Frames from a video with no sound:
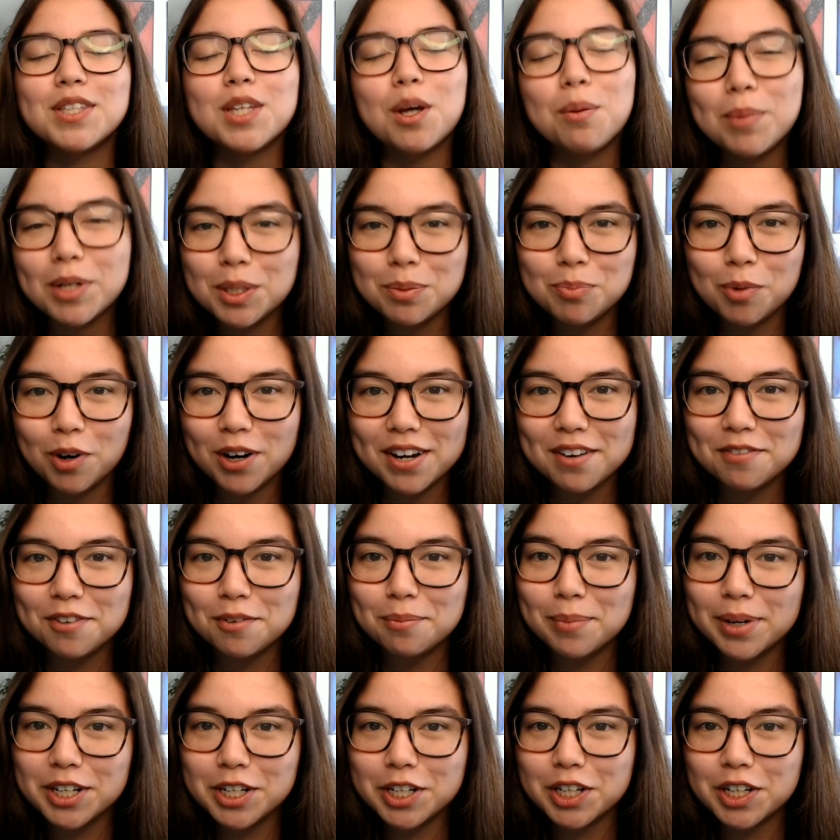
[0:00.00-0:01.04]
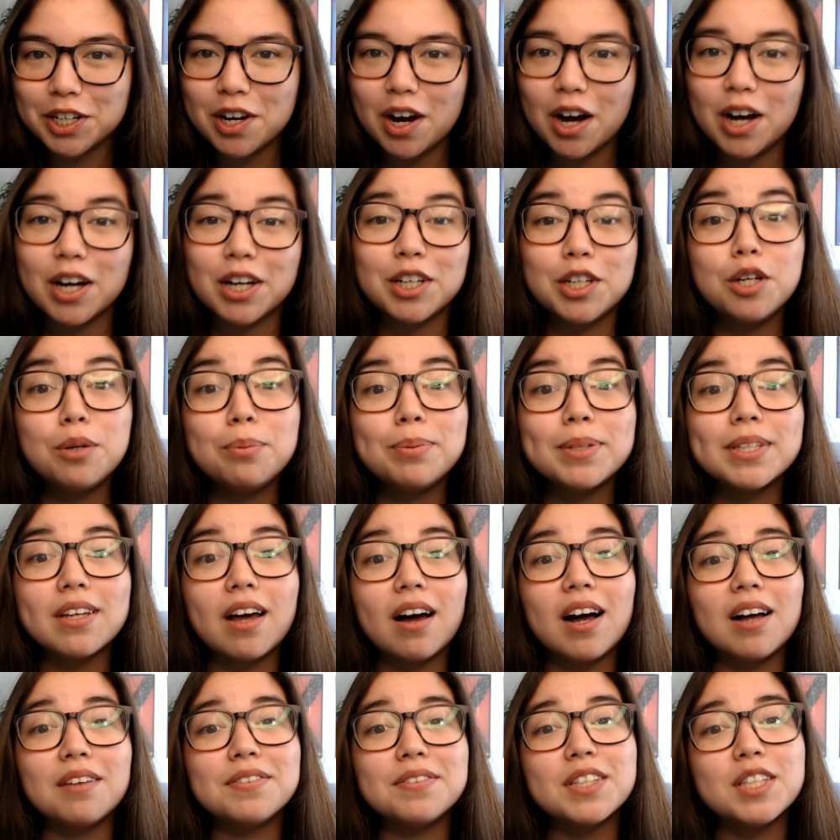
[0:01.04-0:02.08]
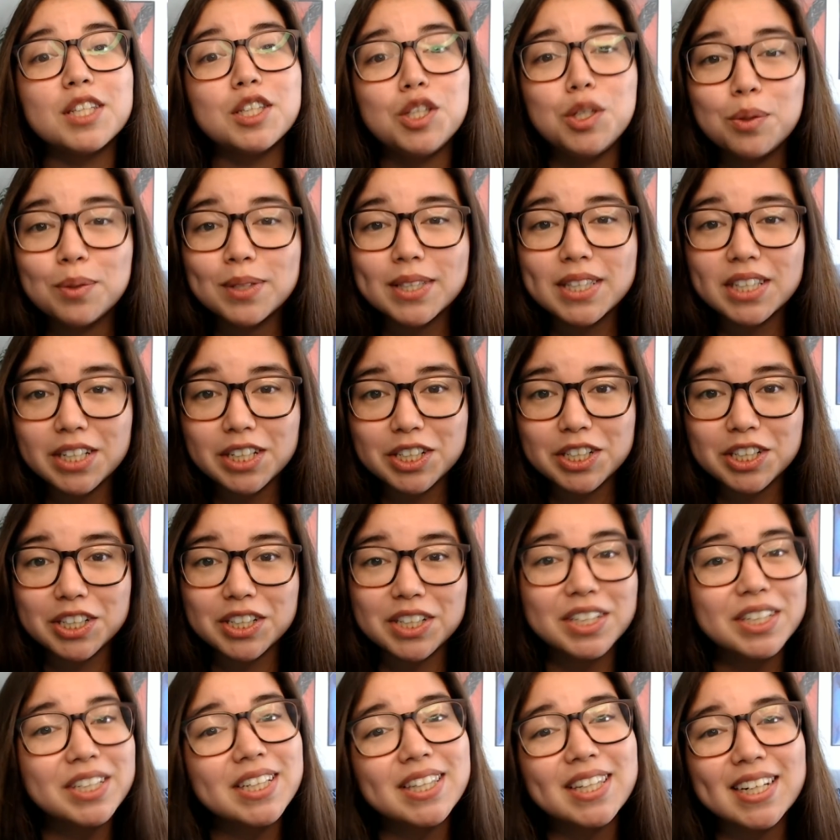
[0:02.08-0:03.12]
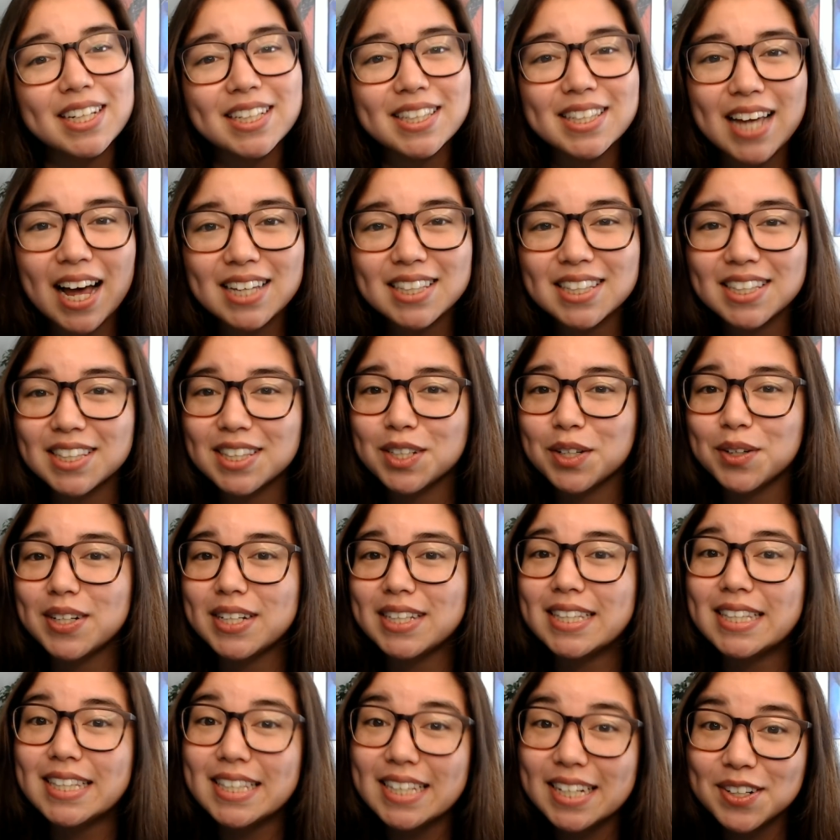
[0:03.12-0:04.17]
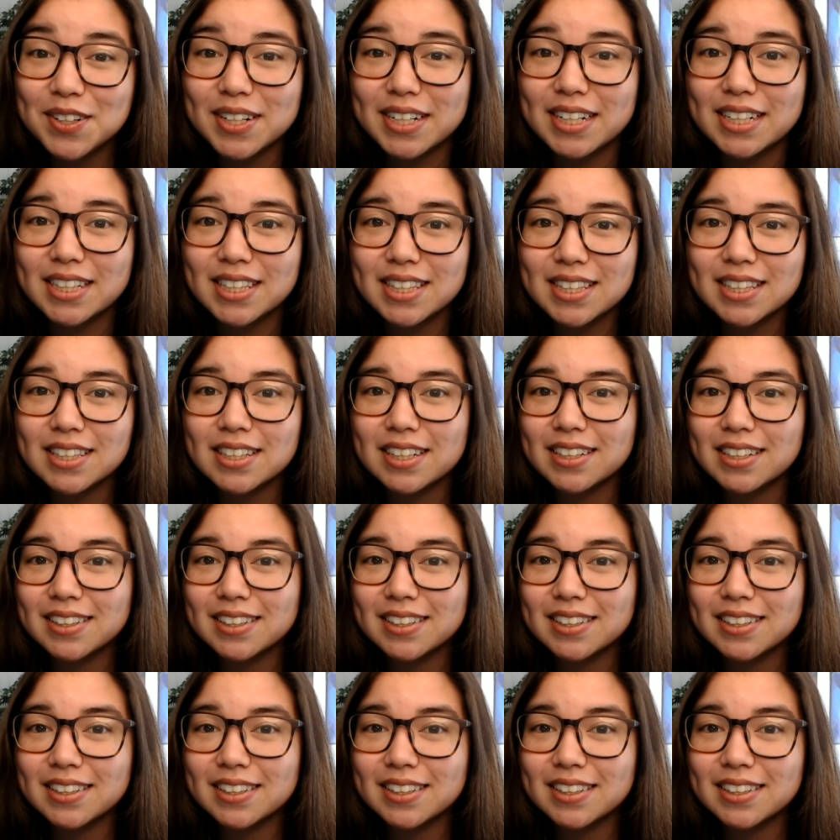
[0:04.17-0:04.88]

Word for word: so much more information on Ubisoft's newest addition to the Assassin's Creed series.